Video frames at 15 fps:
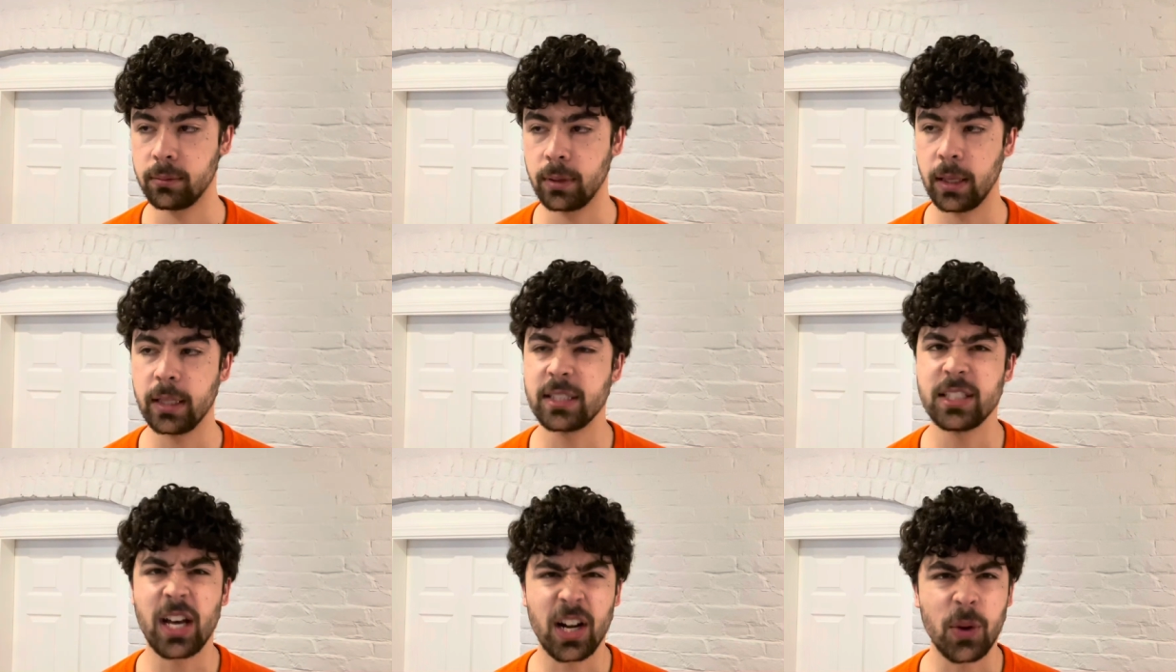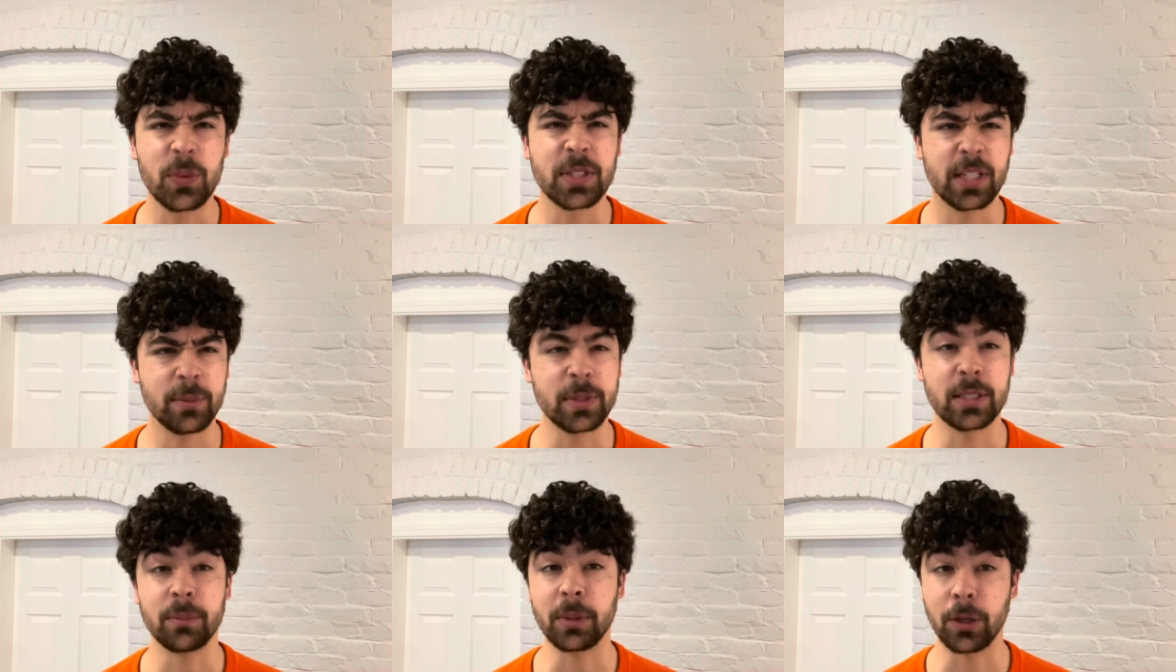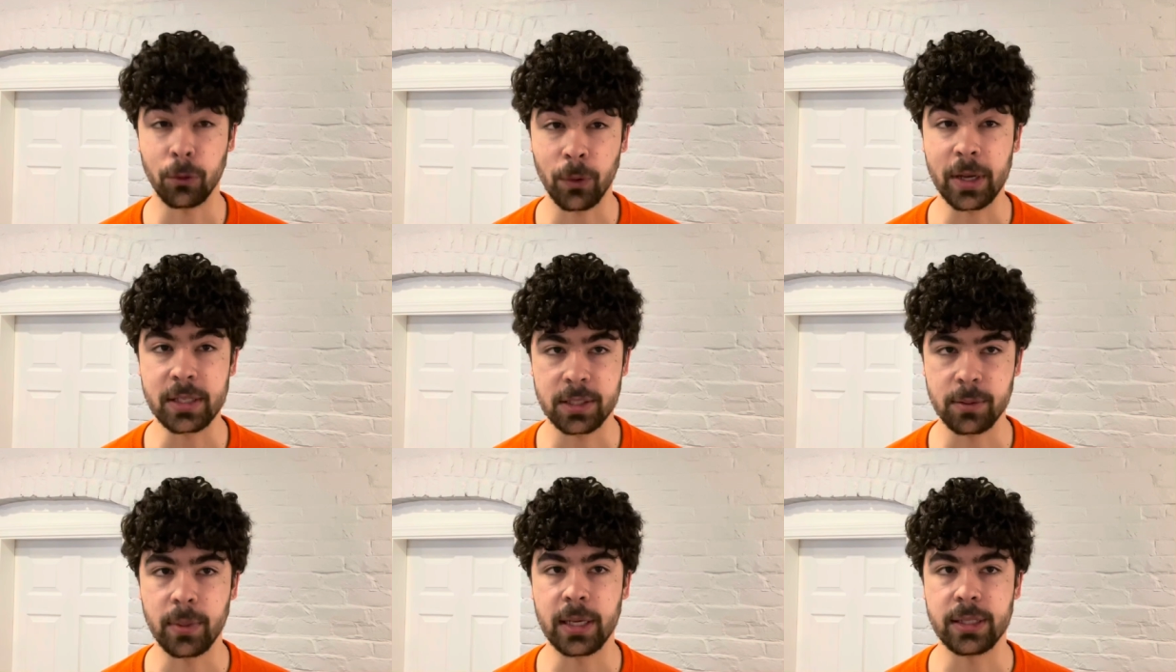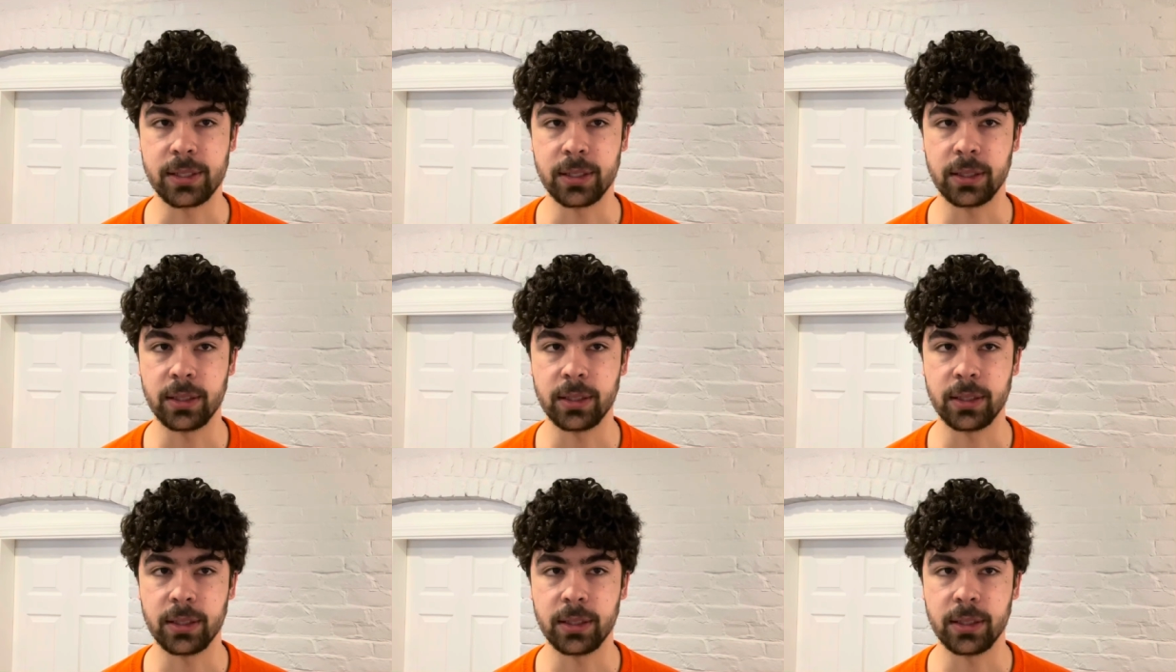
it's not always going to be something crazy, basically